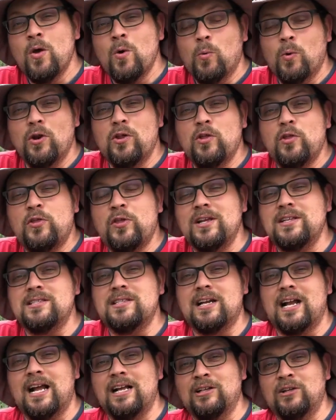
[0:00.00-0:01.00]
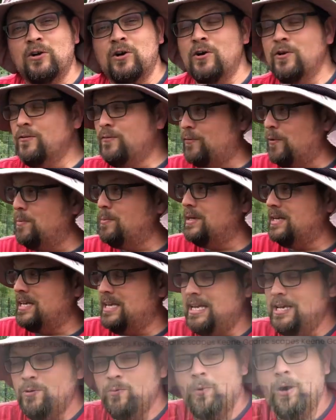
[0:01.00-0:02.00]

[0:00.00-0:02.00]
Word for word: One of the things that I learned from the Keene